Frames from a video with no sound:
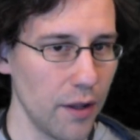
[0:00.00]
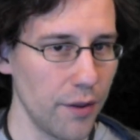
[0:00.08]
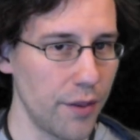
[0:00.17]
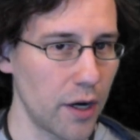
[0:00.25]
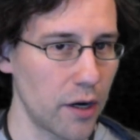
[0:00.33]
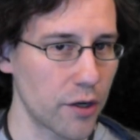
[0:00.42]

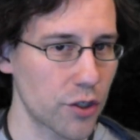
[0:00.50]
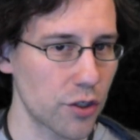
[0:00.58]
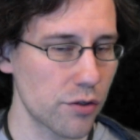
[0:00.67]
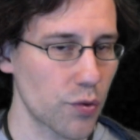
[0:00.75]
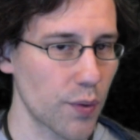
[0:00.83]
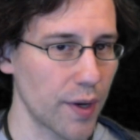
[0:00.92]
they're
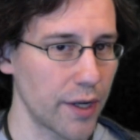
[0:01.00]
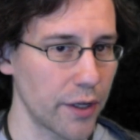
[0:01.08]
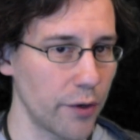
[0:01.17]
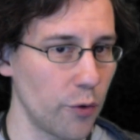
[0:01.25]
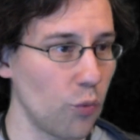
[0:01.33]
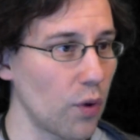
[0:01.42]

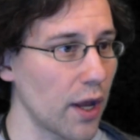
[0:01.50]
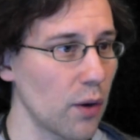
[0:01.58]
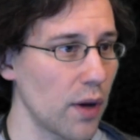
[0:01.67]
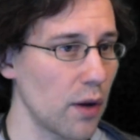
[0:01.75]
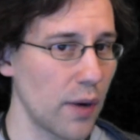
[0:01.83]
trading way, way,